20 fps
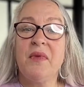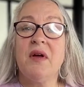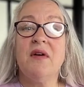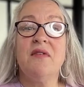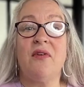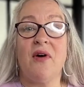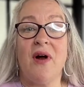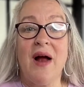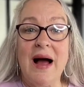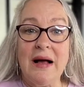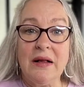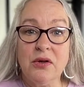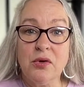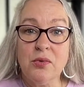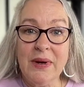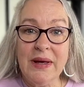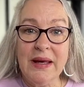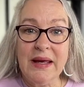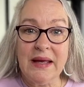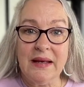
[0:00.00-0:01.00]
for
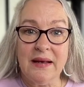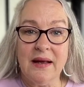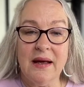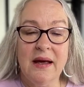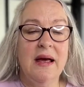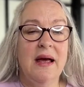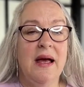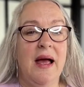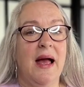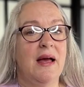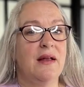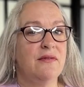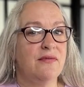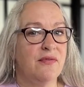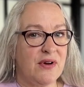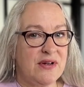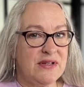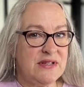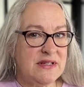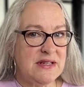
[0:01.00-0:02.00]
Halloween and
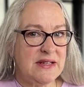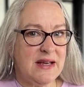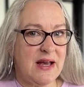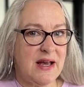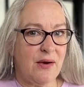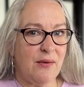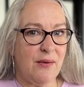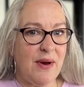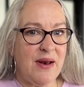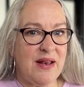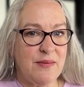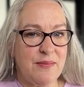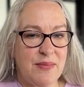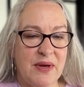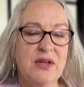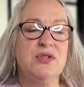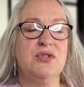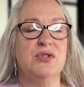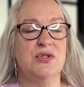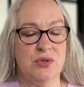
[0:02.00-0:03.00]
for us to get ready
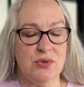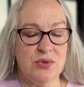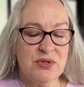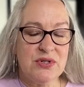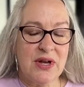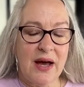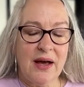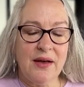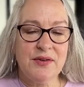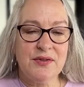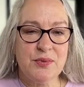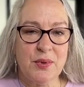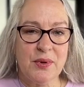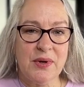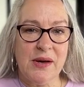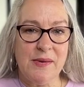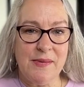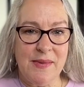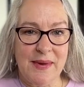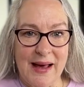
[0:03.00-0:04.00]
because new styles were
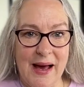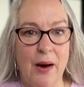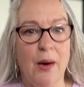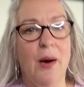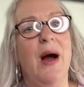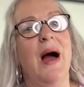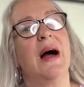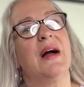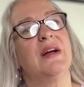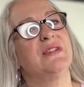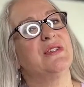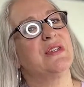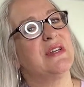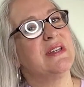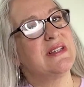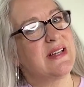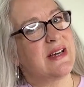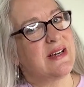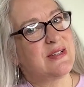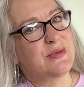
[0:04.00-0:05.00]
coming out, as she
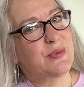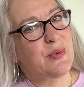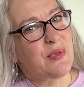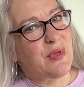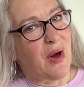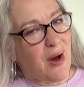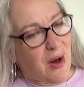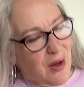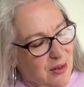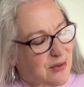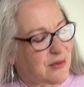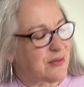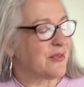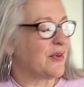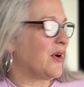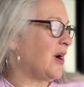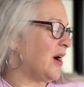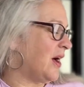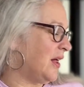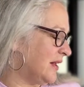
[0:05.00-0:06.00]
does with all of her
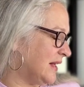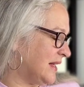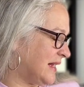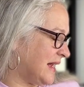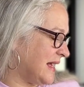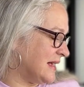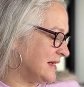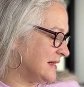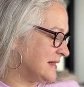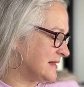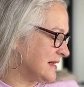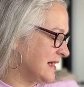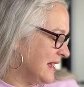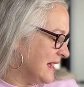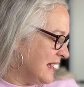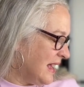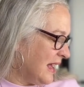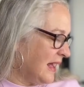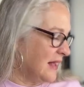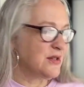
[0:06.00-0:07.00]
holidays.
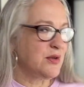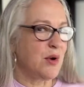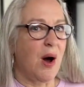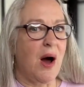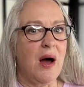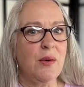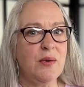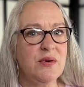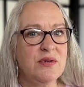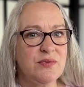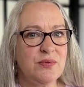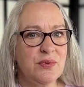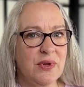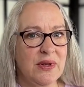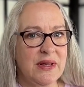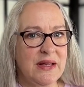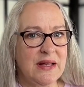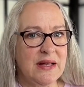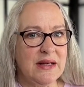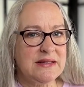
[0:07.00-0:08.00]
And so I was
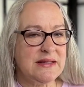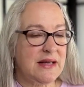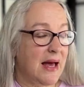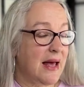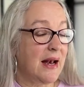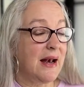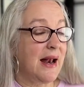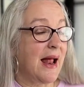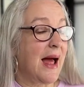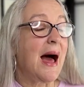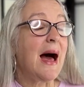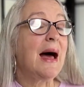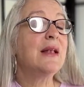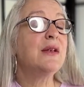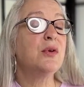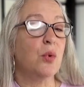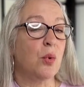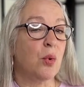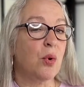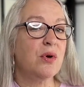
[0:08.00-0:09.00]
really excited. I
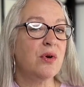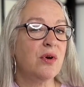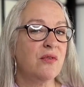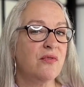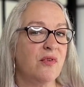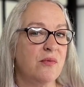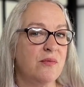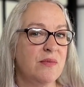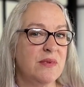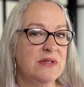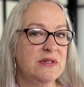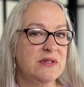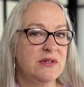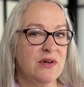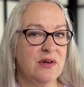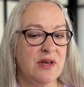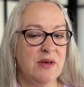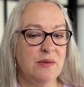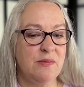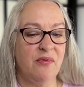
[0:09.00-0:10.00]
hadn't ordered from Miss
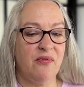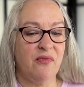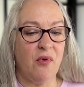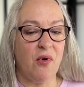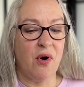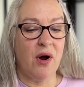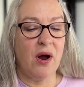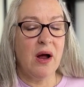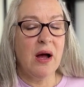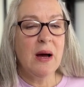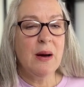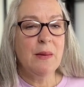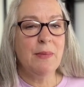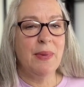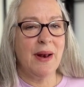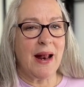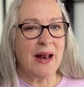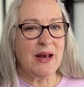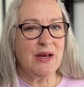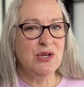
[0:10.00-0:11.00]
Cookie before, but
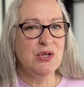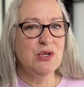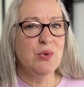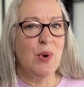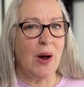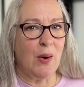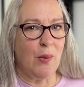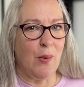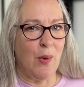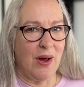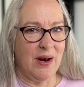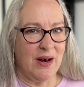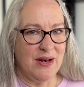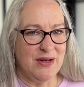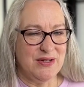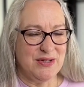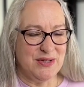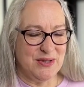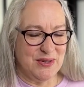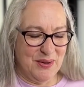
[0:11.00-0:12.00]
I knew I wanted
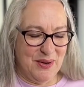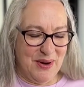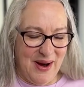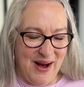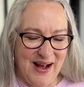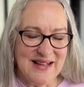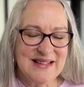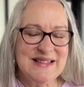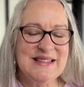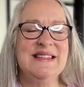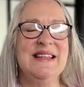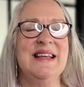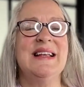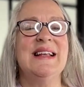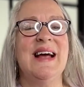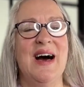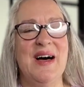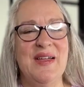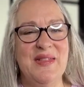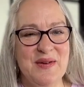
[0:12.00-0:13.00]
to. I'd seen
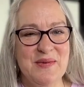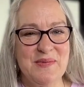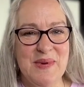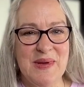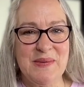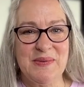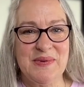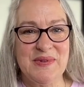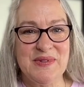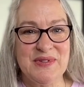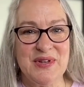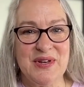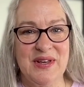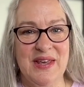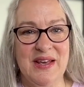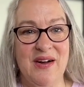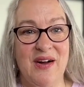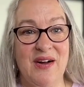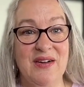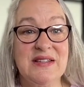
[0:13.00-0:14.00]
other people's
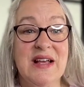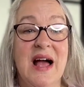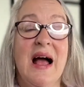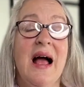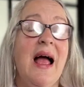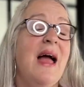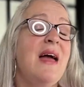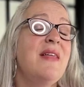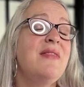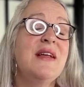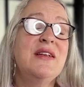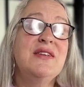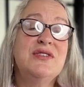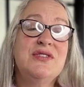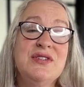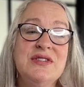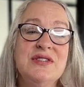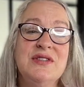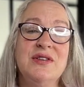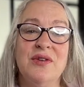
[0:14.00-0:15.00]
cookie cards and they
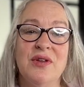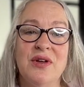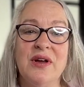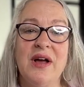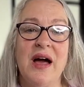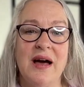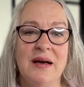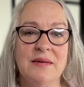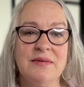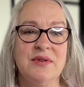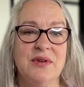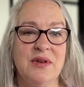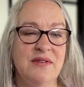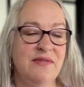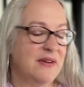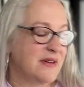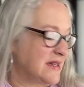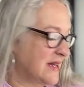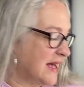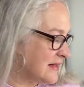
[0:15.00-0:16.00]
just look absolutely
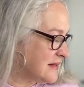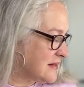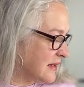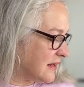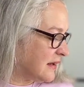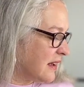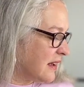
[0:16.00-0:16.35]
fantastic.